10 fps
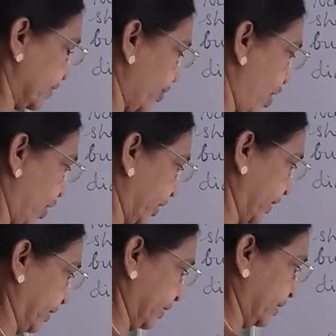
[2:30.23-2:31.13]

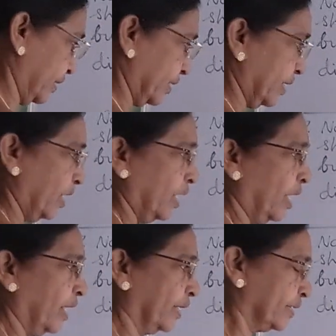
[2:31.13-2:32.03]
walked
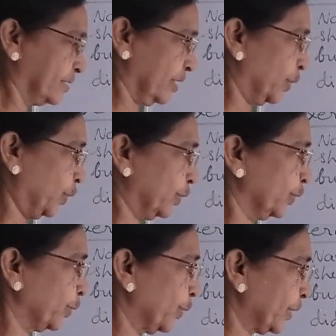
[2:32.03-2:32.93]
is equal
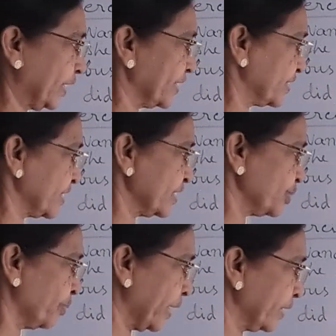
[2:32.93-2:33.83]
to total distance
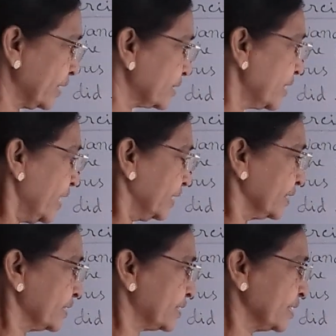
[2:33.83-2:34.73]
minus
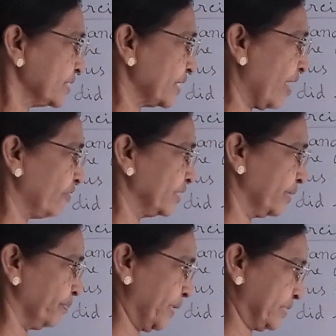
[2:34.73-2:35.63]
distance travelled
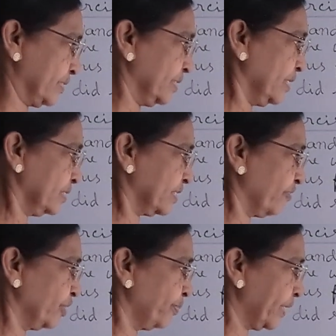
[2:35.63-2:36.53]
in bus.
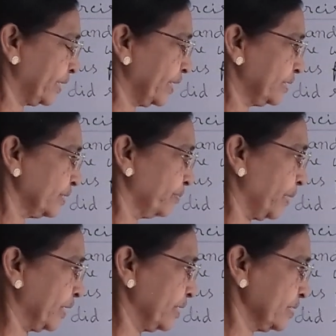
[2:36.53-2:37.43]
7/8
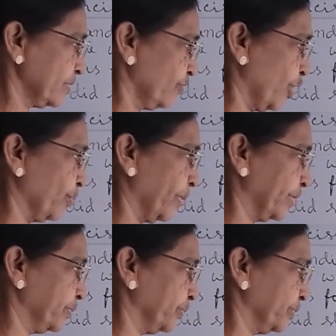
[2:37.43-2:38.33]
minus
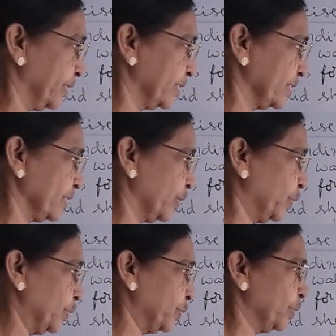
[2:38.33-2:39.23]
1/2. That is
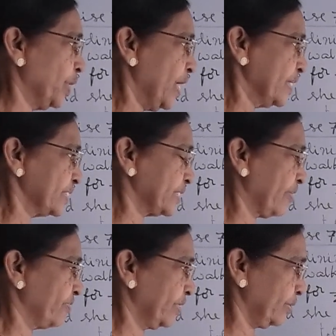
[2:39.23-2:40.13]
equal to
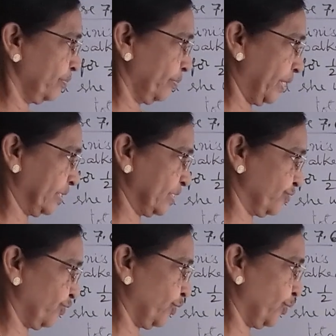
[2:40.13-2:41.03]
7 minus
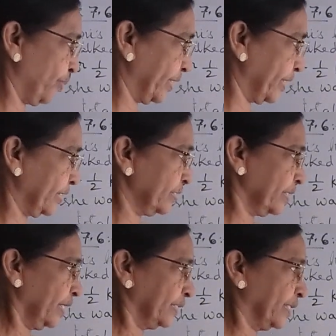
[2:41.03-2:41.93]
4/8,
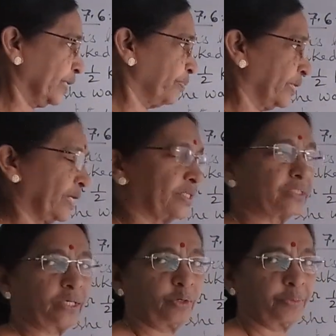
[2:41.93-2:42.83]
3/8
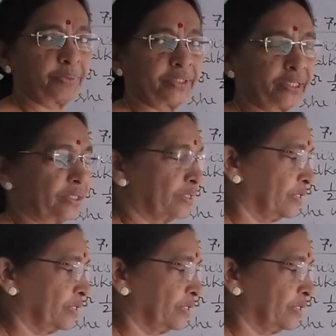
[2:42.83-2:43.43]
kilometer.